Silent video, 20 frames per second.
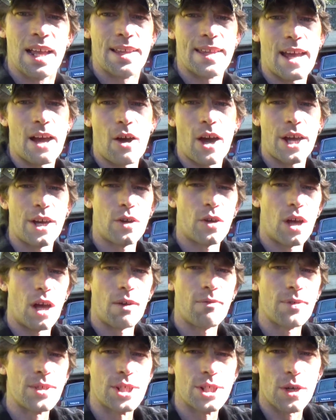Now, I don't
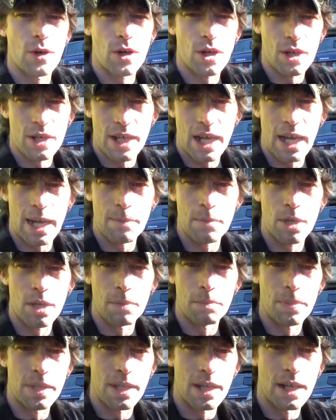often show it on
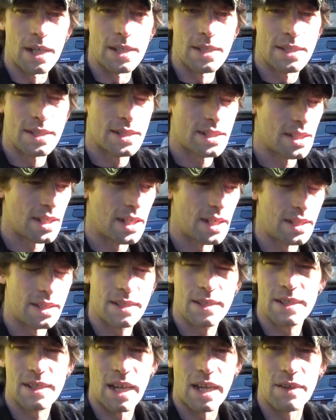camera because
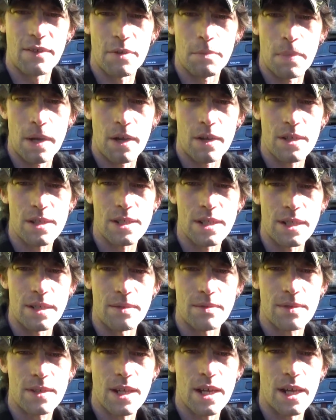it's kind of an
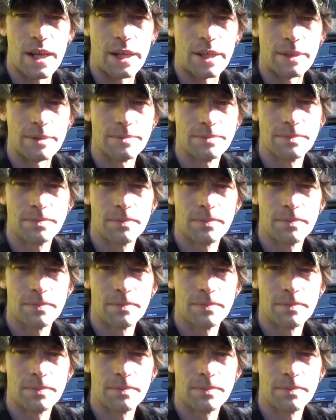embarrassing thing.